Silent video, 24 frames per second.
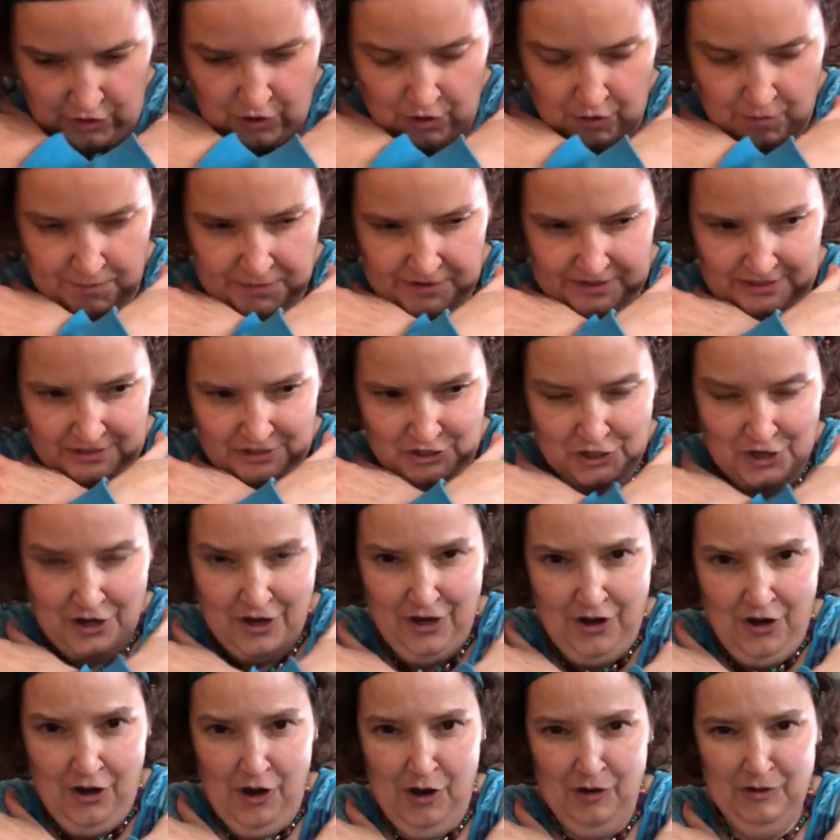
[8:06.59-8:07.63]
open the
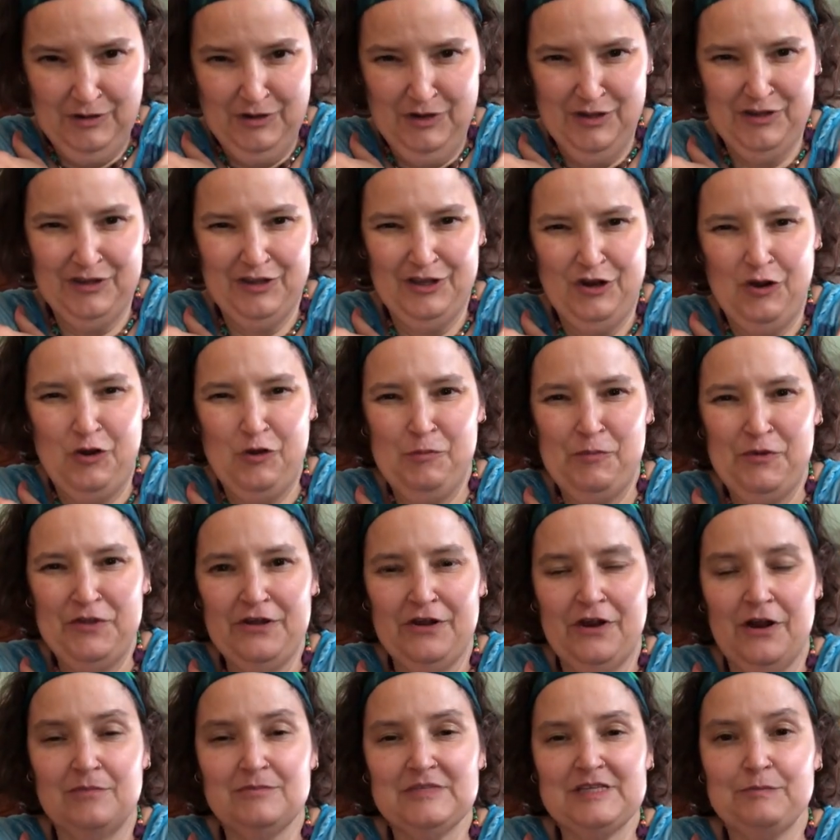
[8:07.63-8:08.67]
jaw, open the
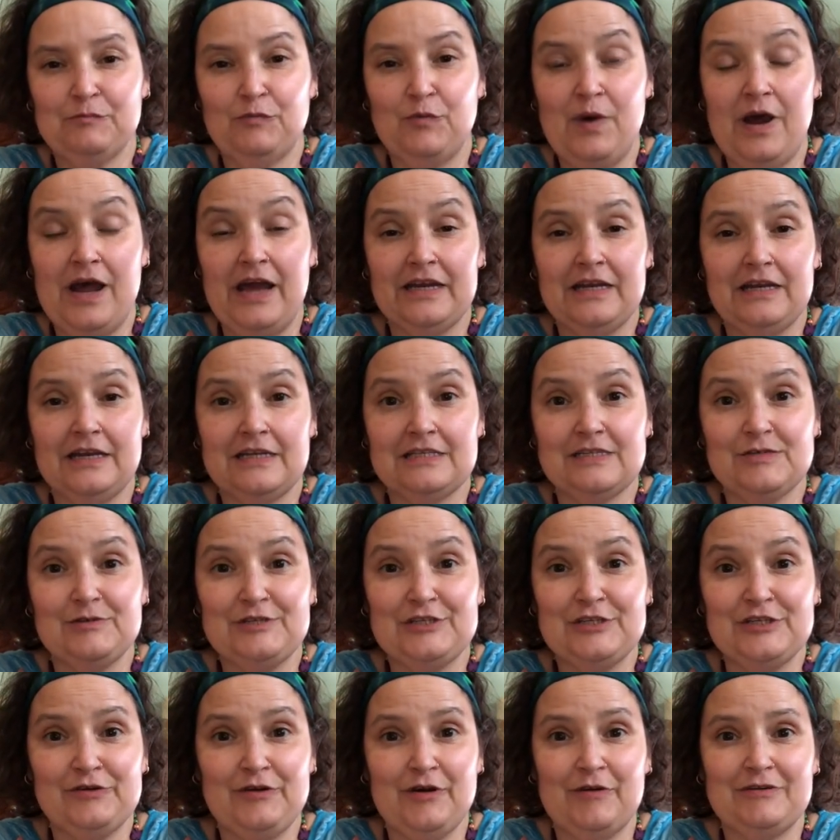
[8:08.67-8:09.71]
arms up wide, and as we
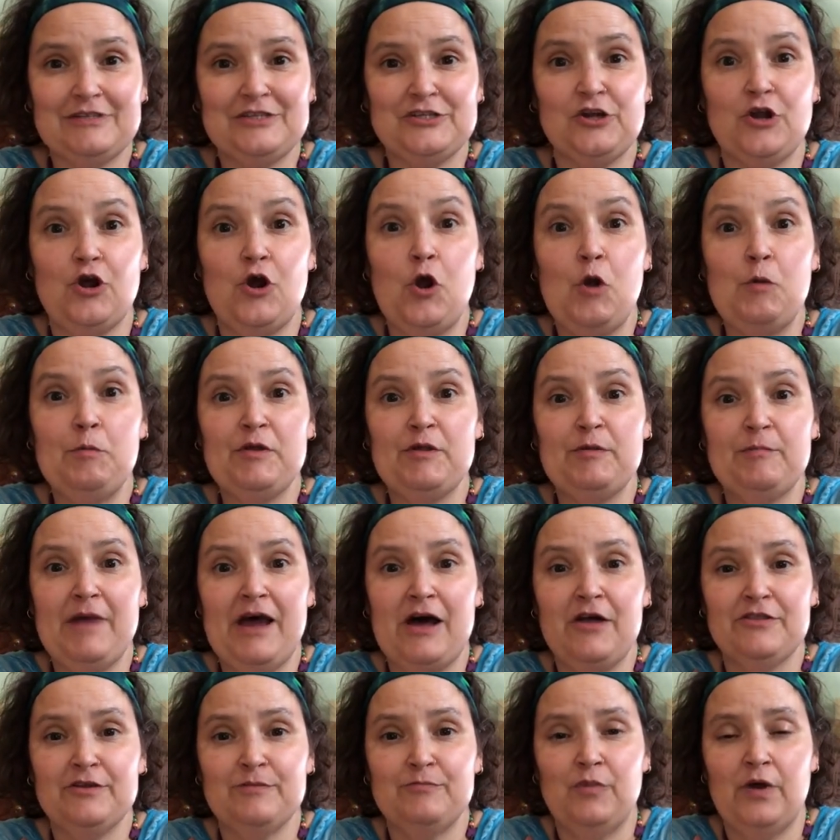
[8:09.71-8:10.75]
do, I want you to open the
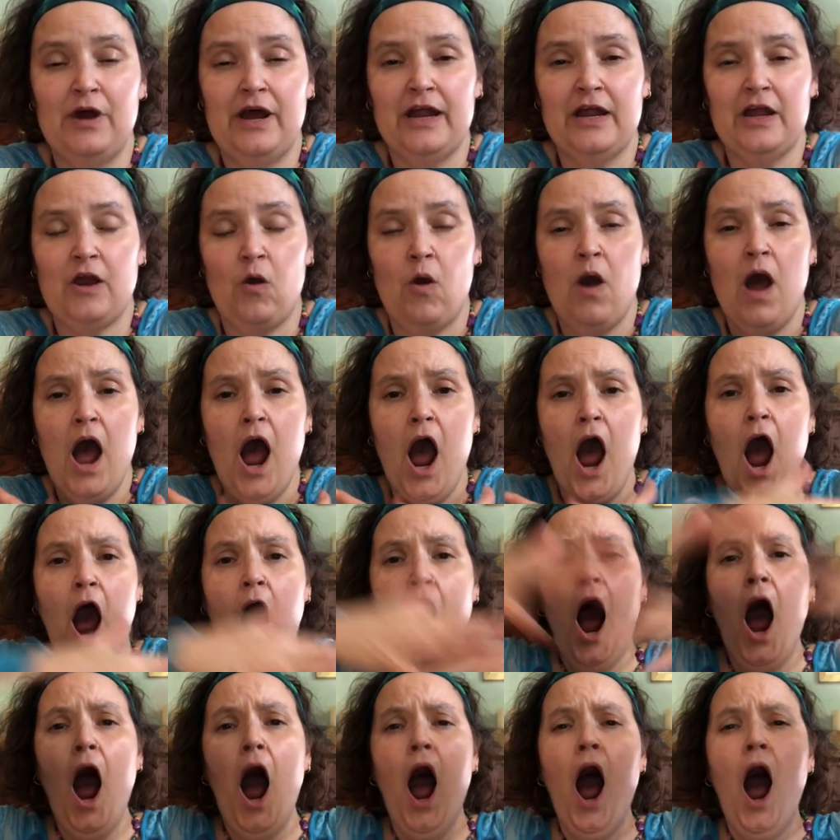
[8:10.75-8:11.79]
mouth up wide, go,
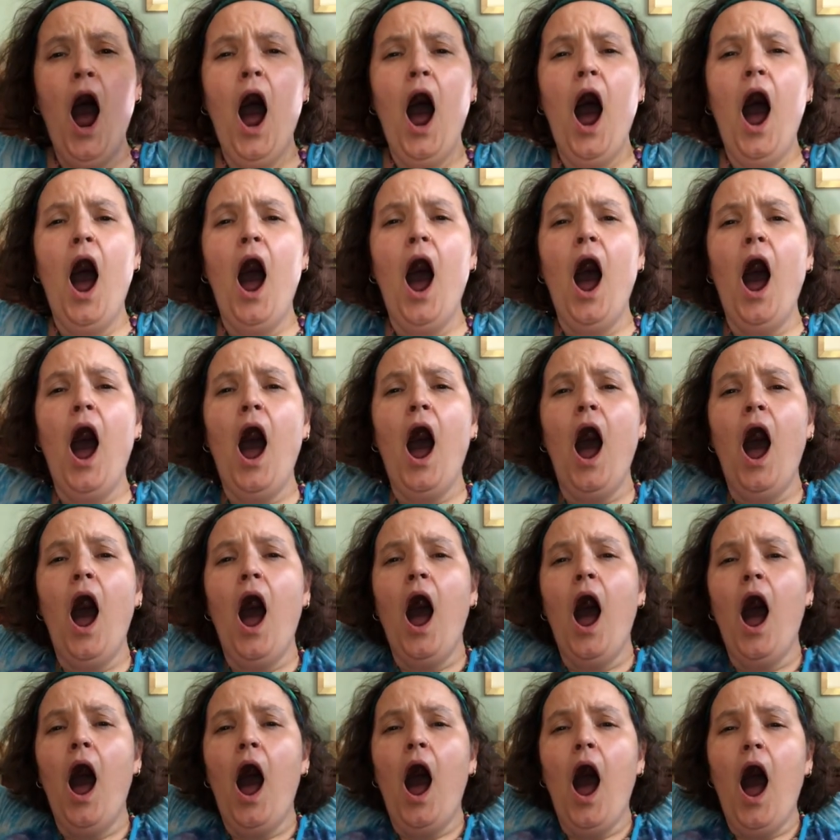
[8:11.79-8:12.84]

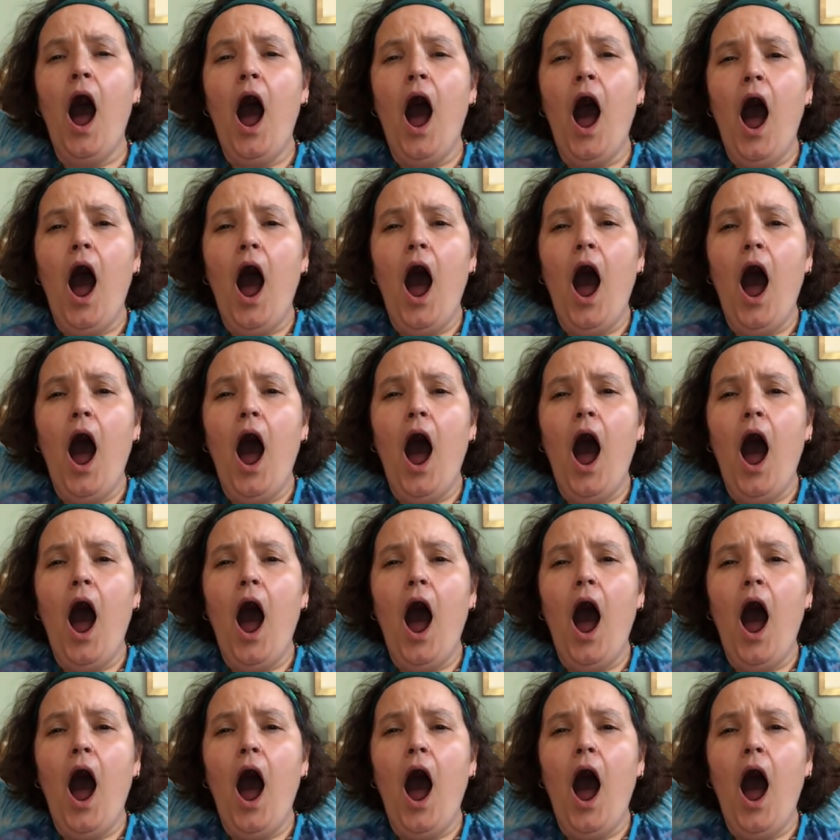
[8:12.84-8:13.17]
ah.